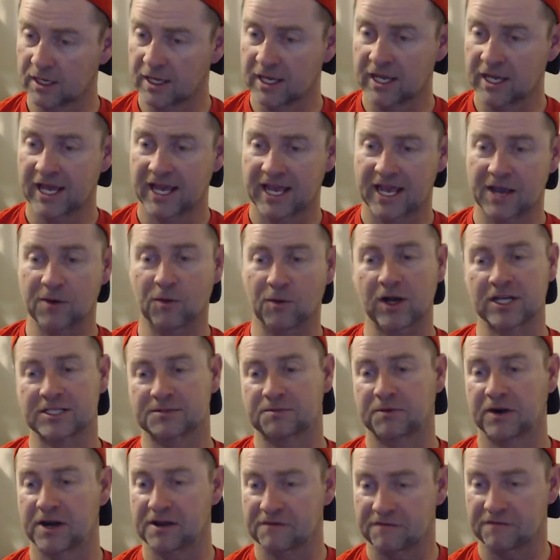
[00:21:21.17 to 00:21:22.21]
It was
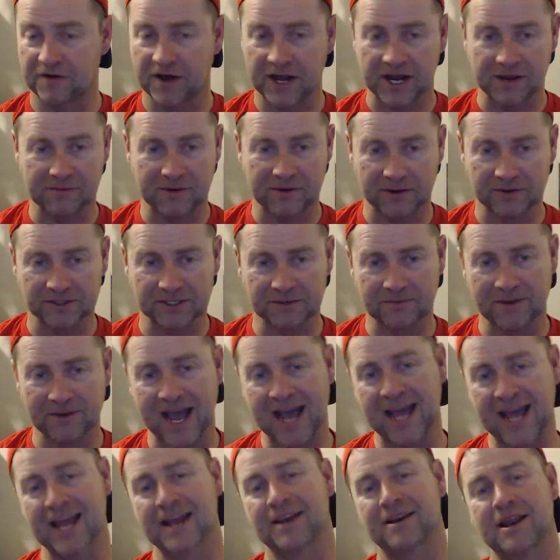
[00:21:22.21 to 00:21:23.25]
pretty funny, but it was
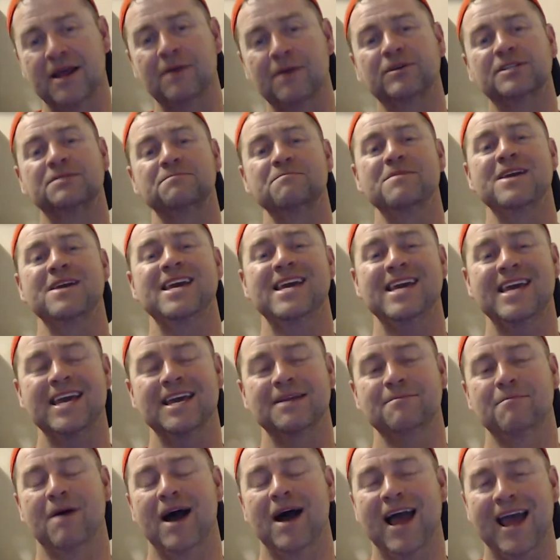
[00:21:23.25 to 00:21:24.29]
it was me
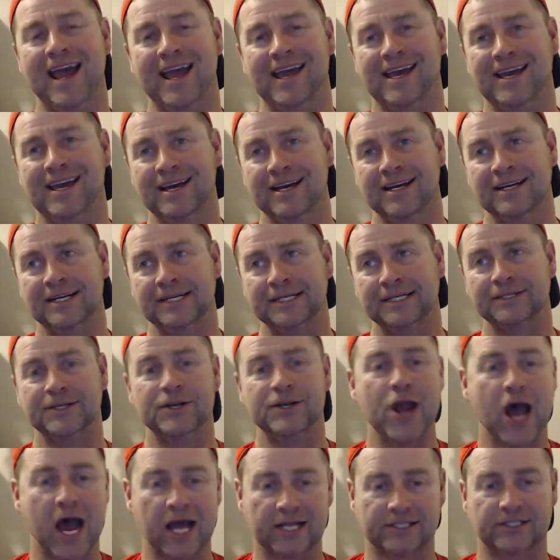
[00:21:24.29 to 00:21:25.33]
in my
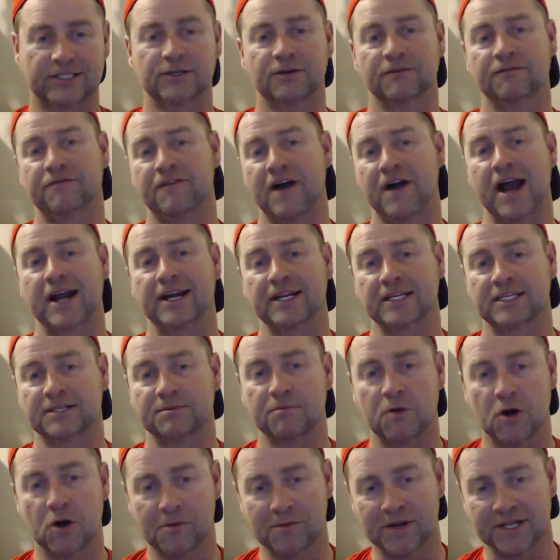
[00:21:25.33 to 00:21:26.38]
not so finest
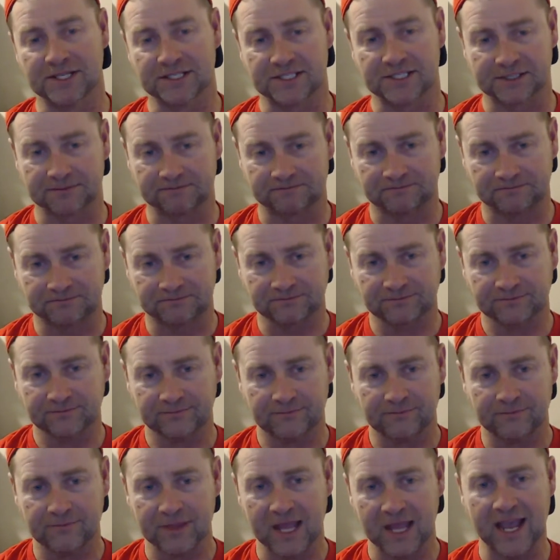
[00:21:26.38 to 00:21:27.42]
moments,
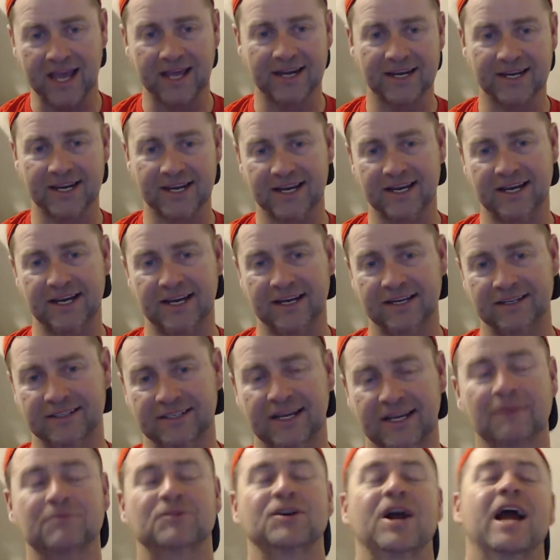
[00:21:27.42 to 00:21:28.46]
and
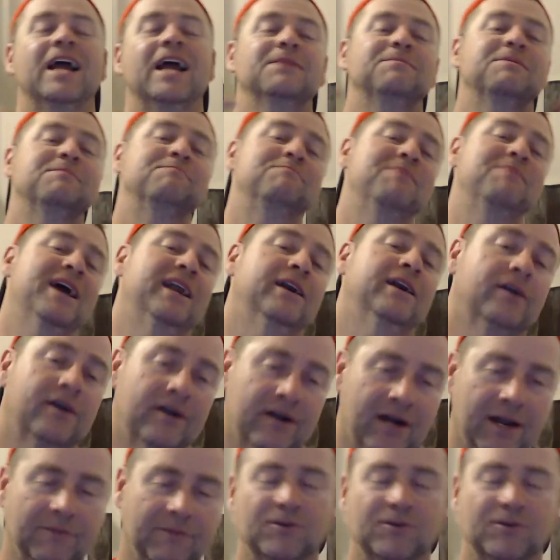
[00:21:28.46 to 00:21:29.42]
I'm trying to be better.